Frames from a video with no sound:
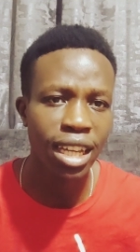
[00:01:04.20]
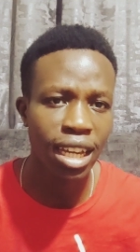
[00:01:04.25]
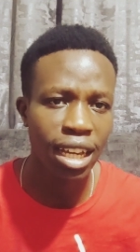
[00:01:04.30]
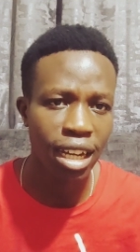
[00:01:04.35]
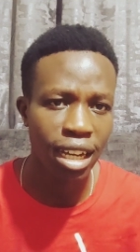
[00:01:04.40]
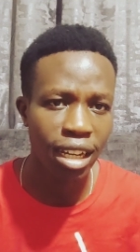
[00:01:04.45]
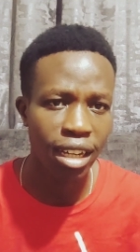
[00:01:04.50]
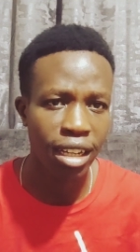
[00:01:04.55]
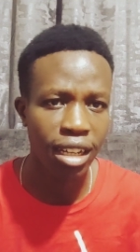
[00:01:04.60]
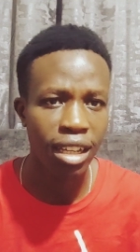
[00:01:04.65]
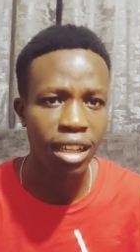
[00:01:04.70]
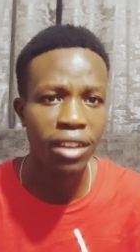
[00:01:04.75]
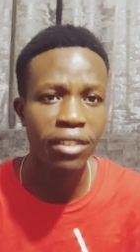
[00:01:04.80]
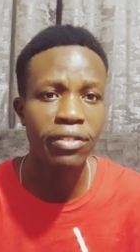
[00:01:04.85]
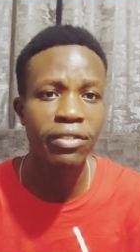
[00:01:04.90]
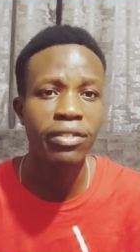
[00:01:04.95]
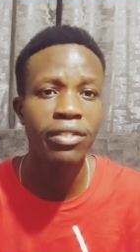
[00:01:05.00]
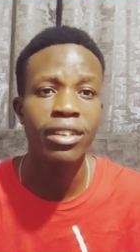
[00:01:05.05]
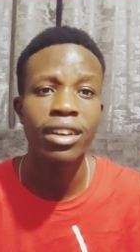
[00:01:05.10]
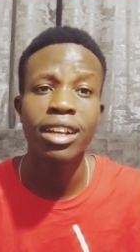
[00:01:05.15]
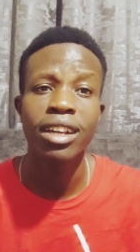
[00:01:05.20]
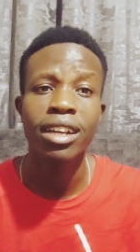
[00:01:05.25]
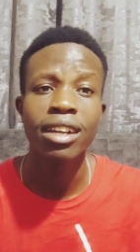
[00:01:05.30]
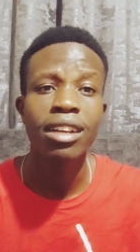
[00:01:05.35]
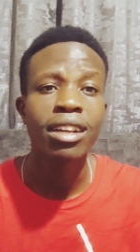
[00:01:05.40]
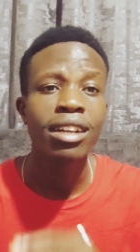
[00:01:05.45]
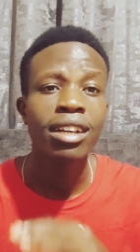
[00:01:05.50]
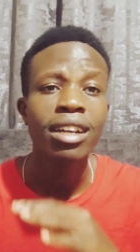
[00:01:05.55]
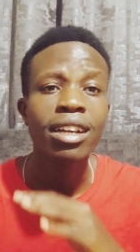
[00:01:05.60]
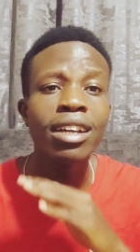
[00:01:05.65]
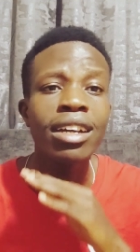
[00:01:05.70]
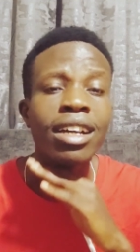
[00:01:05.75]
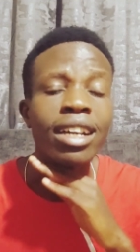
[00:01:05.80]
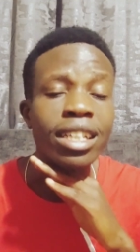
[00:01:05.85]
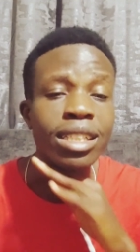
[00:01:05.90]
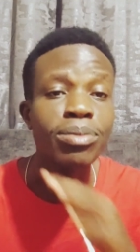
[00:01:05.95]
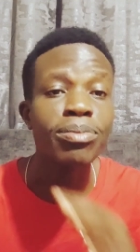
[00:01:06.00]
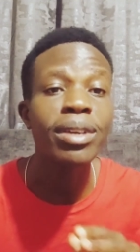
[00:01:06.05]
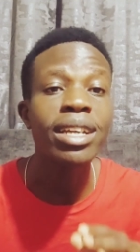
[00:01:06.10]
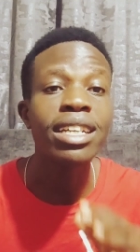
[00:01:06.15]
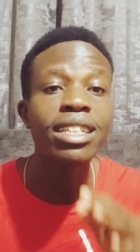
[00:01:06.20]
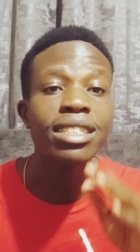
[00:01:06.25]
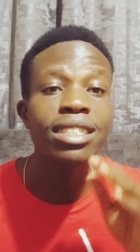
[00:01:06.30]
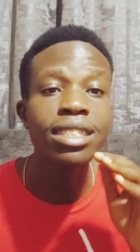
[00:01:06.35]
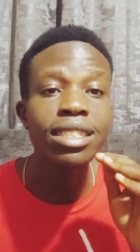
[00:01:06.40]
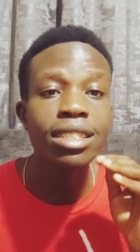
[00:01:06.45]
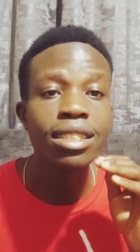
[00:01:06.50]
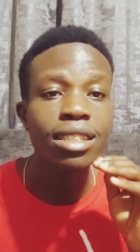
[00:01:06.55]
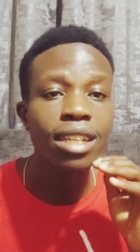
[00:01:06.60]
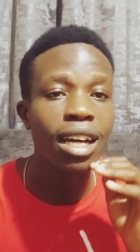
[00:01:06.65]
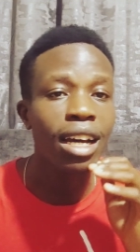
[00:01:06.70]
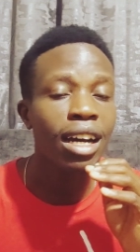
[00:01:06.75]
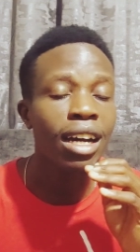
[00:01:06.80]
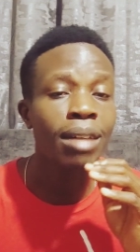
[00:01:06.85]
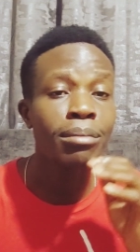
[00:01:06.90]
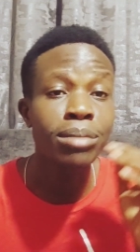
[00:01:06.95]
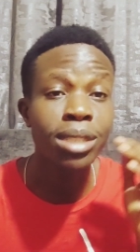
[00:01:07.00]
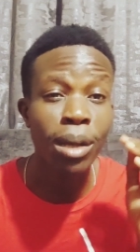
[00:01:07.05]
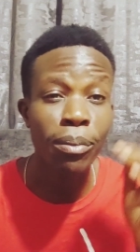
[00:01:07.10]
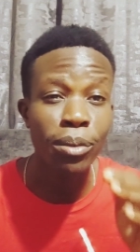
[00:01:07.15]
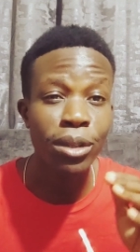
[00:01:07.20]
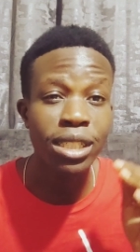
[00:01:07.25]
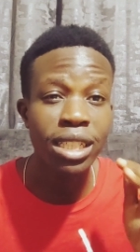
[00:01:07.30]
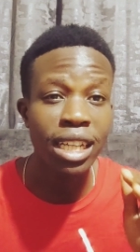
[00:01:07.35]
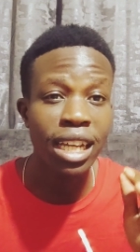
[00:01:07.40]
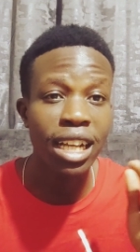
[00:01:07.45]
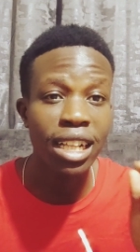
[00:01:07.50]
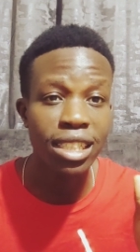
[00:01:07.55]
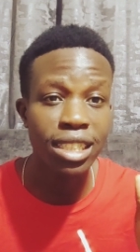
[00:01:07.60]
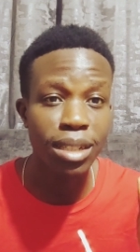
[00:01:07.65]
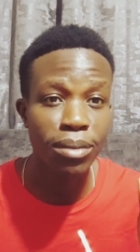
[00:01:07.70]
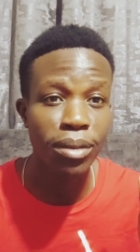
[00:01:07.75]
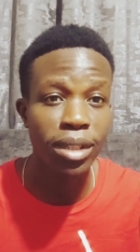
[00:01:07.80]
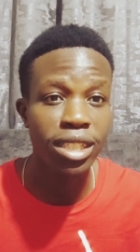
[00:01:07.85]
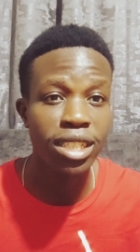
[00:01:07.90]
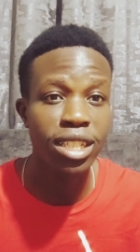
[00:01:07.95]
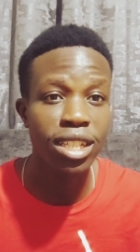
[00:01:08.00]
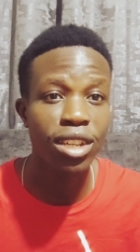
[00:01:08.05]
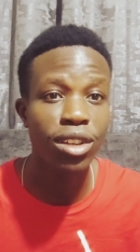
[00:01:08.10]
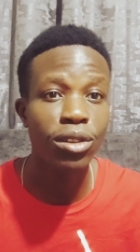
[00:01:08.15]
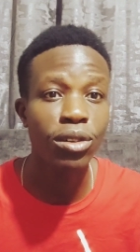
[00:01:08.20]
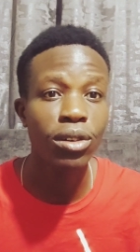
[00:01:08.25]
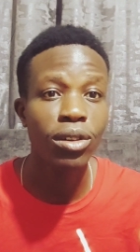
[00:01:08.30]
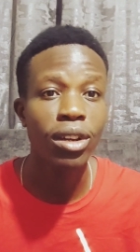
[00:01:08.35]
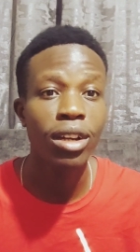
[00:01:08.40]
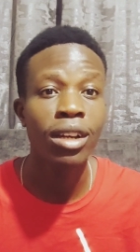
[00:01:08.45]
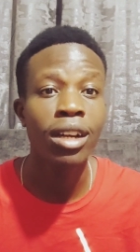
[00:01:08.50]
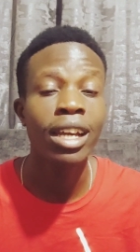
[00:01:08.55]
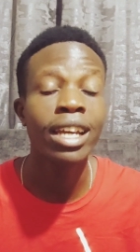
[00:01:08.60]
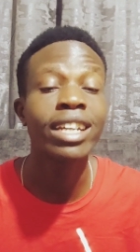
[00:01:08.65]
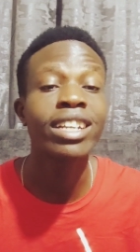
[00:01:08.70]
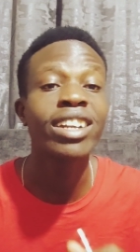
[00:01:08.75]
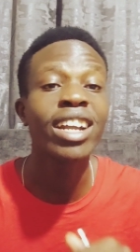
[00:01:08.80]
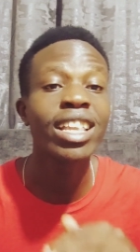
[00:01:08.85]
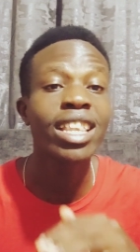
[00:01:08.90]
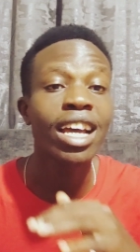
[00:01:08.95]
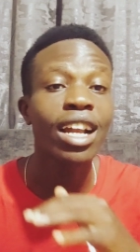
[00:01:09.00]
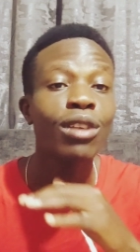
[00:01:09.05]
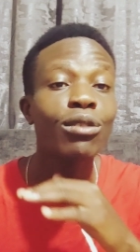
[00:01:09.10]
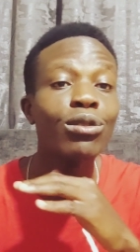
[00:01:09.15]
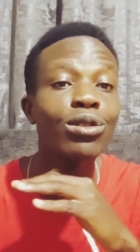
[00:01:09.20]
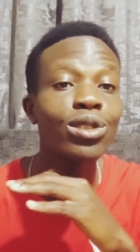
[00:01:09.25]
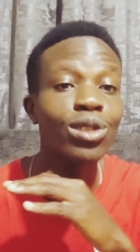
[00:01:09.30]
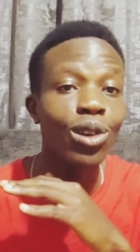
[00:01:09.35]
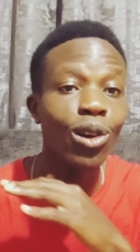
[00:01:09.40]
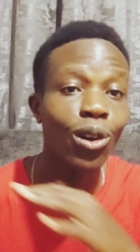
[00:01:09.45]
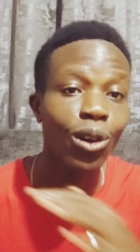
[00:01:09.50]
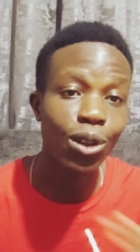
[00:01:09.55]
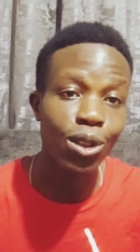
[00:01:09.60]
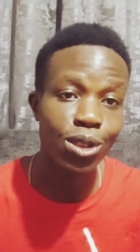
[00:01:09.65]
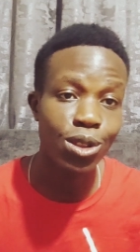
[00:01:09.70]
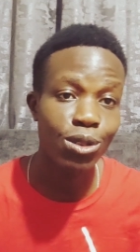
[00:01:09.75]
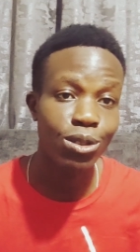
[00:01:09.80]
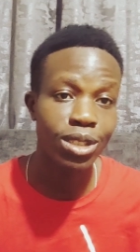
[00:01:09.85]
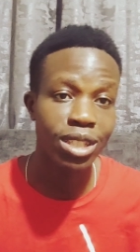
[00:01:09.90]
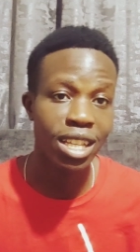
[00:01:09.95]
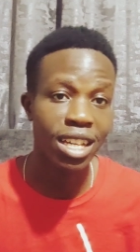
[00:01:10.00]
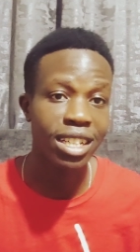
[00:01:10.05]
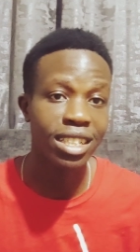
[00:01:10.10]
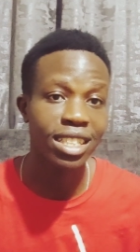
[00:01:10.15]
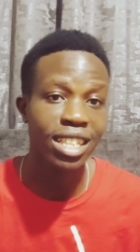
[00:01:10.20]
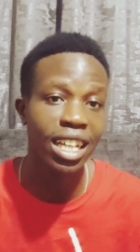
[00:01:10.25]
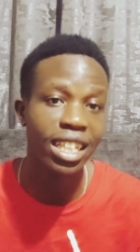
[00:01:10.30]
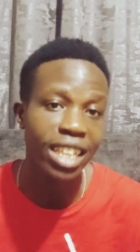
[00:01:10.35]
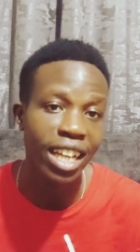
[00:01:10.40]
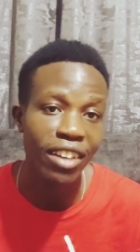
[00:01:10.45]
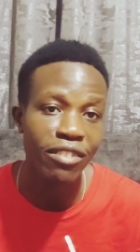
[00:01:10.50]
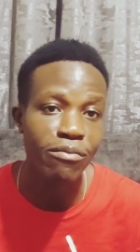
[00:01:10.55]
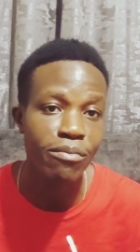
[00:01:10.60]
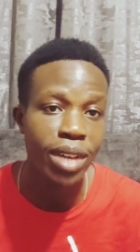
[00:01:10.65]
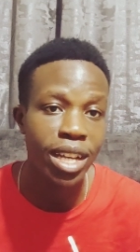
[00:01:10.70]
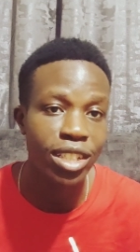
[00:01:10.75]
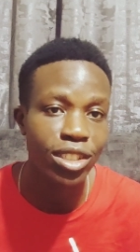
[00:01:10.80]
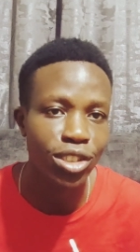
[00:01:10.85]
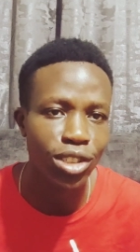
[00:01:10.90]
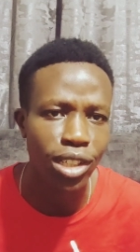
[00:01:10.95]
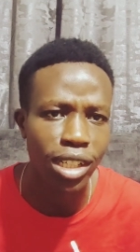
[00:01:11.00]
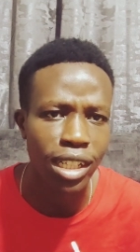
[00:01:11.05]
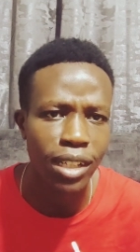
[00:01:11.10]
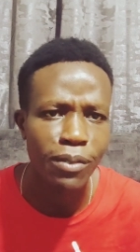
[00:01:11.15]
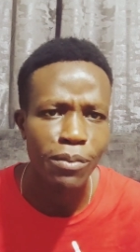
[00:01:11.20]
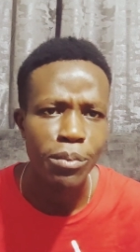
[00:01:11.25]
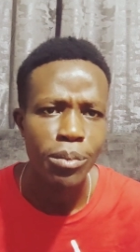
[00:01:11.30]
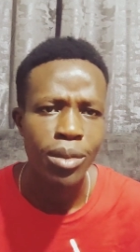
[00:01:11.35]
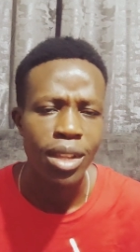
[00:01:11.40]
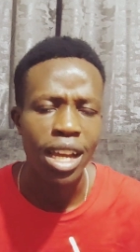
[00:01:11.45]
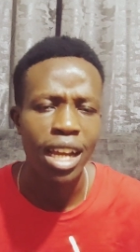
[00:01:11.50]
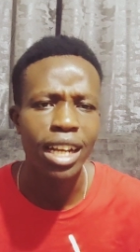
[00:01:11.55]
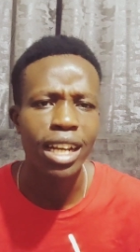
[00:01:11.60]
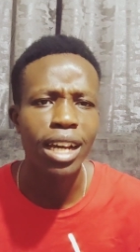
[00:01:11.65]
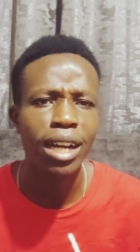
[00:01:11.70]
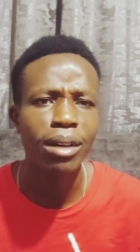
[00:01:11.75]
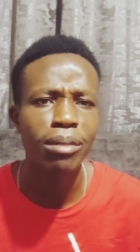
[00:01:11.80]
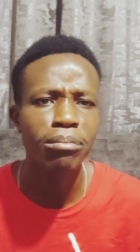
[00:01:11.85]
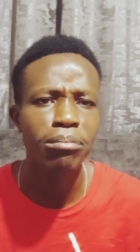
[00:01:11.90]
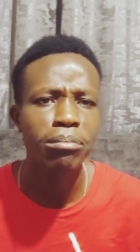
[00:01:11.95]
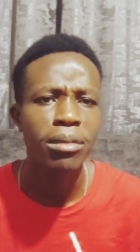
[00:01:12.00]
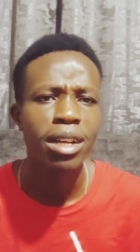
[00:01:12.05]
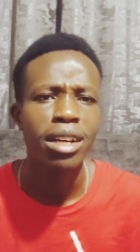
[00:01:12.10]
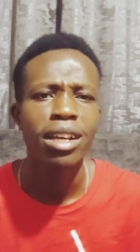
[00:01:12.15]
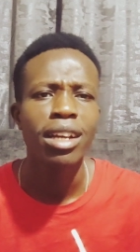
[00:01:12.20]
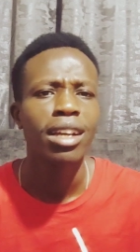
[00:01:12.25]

care if it means um, supporting LGBTQ. He'd rather lose all those things that I have mentioned. And um,